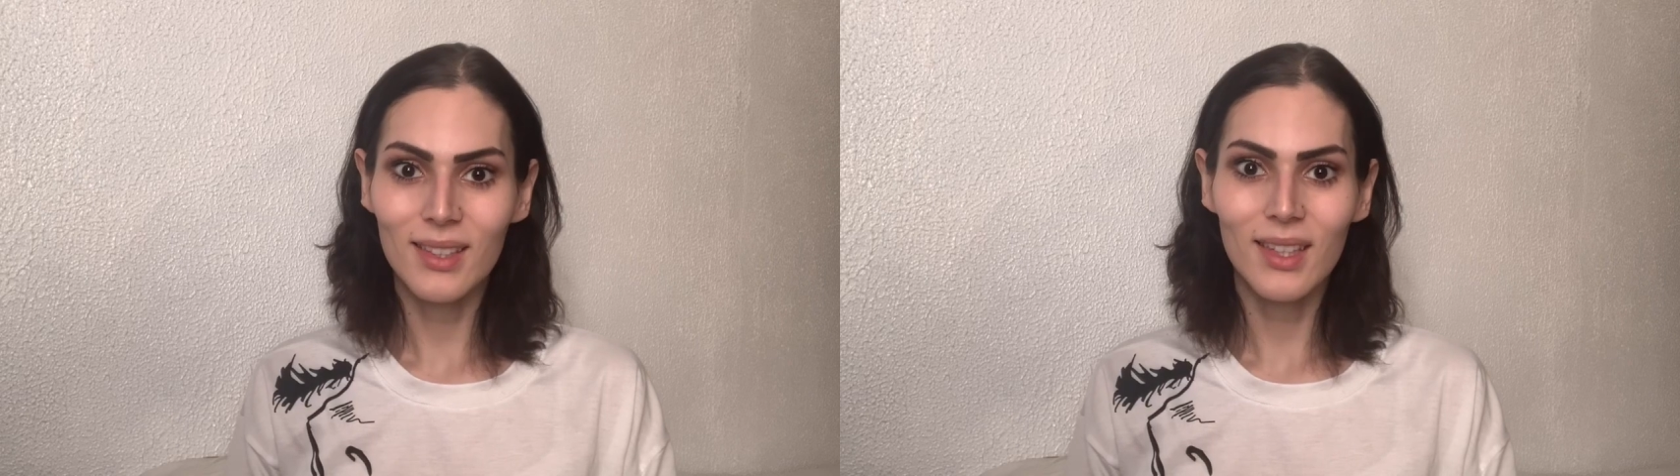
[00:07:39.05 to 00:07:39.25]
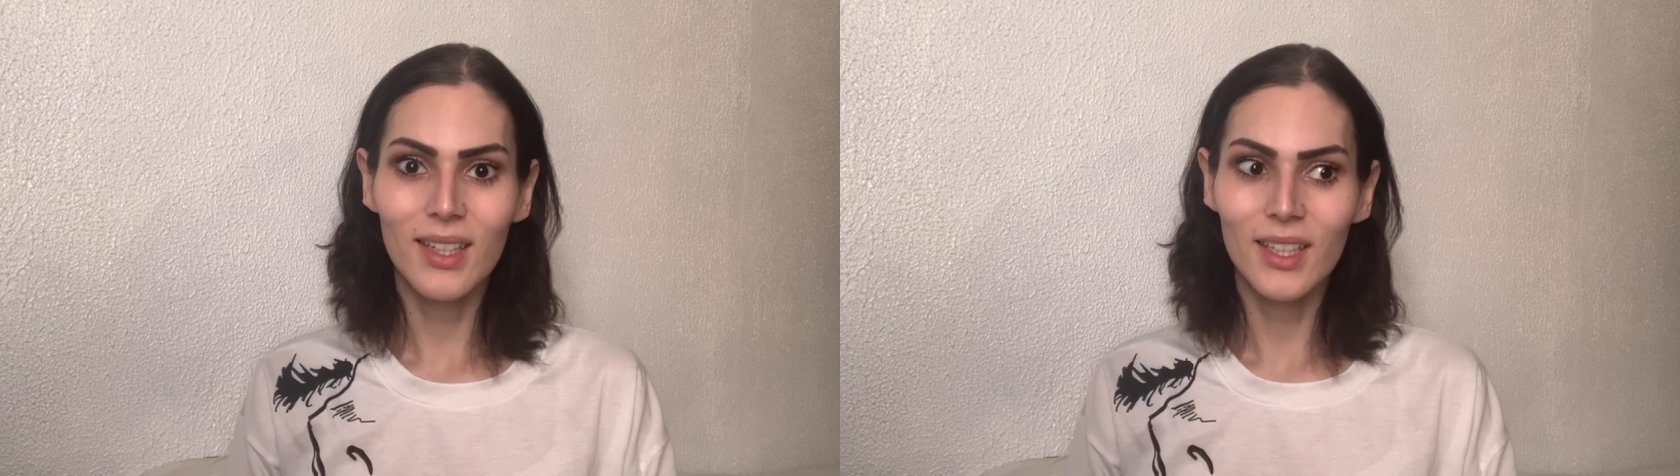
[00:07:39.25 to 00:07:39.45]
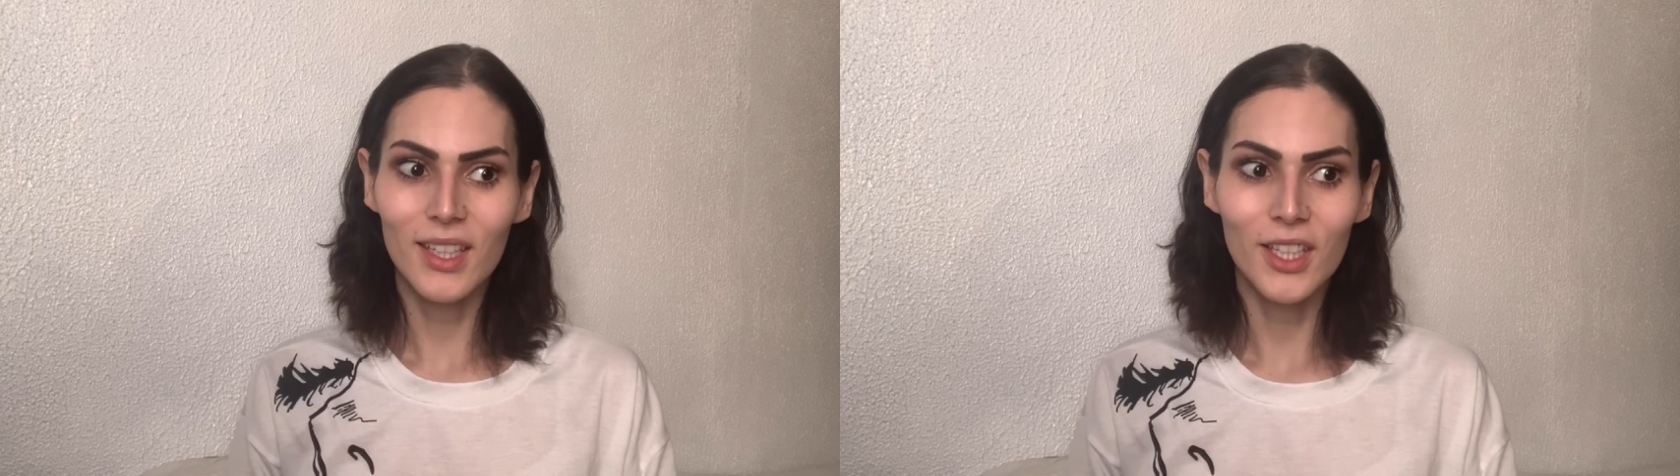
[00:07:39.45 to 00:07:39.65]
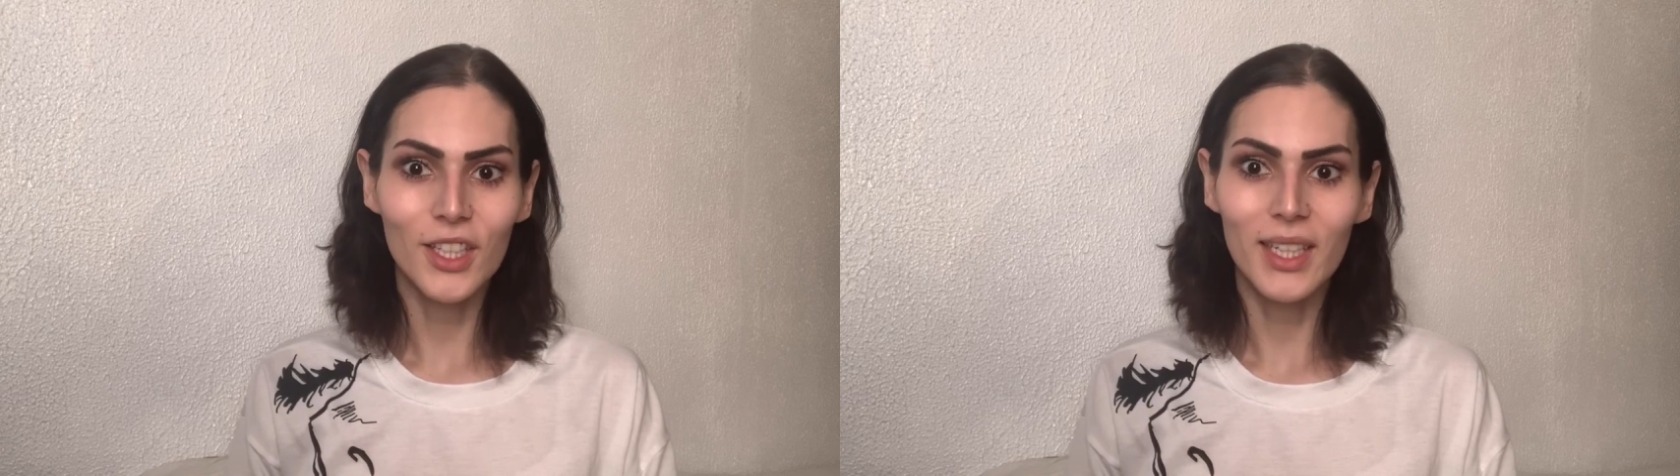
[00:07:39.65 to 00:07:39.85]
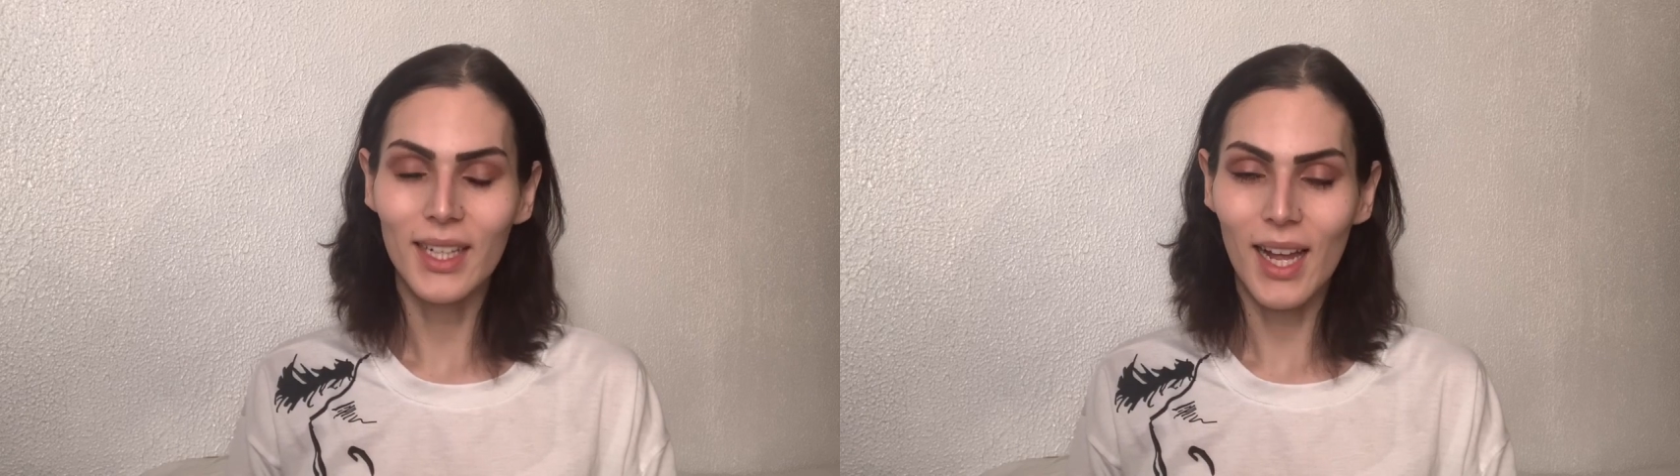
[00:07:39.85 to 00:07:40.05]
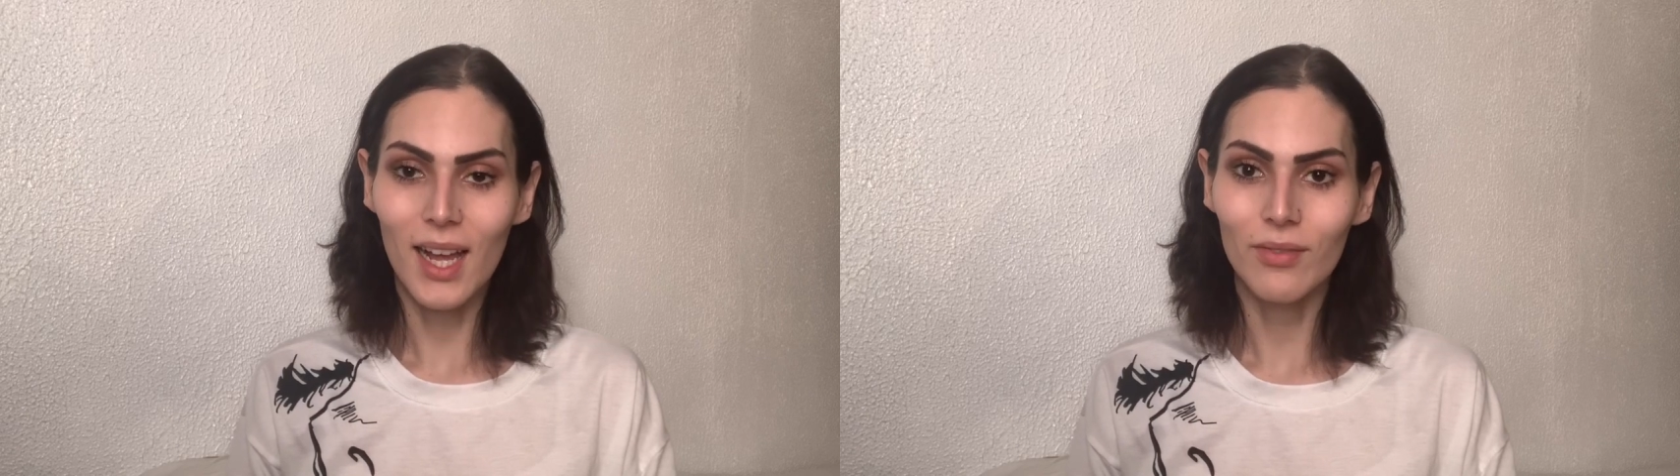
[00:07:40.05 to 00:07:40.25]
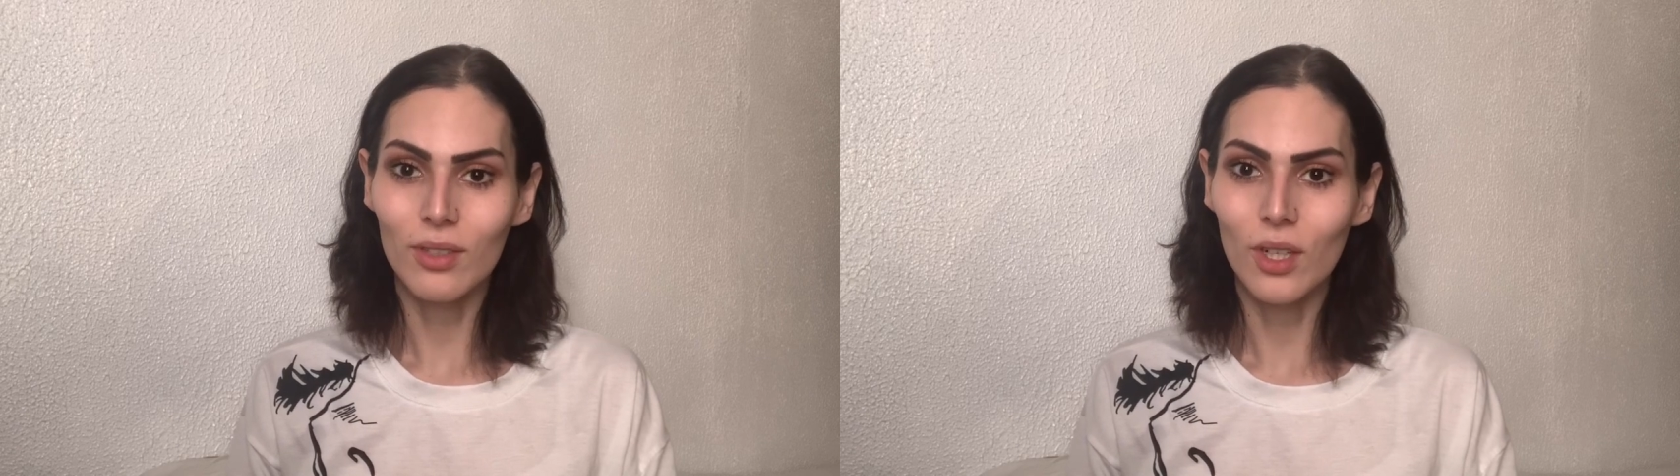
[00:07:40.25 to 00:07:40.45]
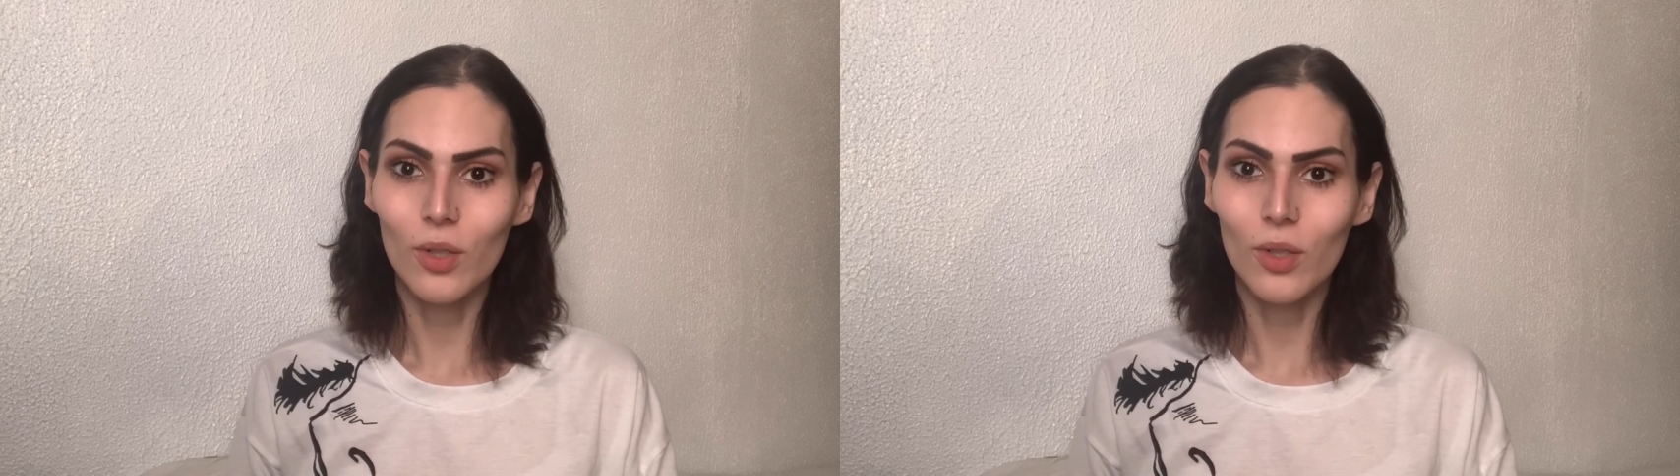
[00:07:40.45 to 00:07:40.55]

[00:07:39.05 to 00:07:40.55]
a year and a half ago,